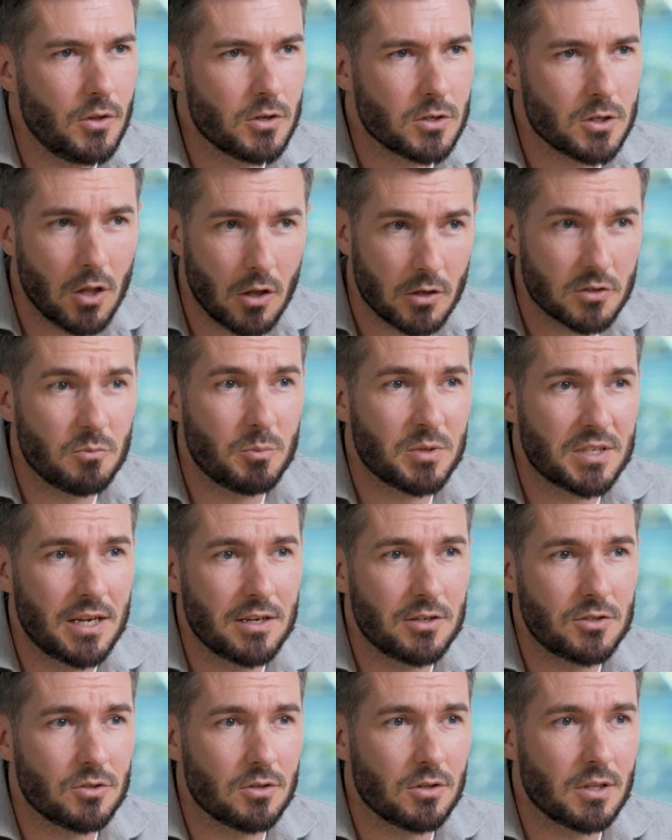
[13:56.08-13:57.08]
There's lots of
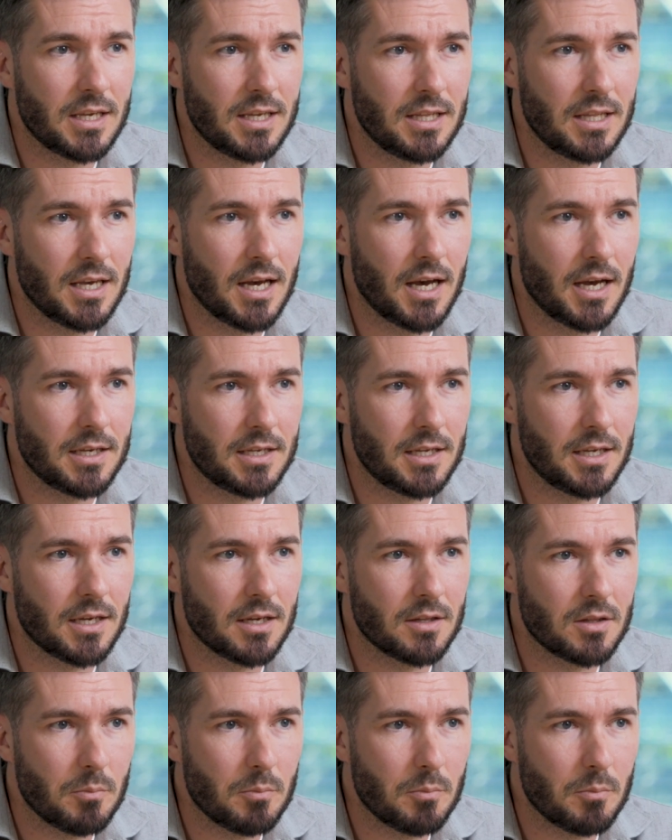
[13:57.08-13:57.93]
potential in the idea.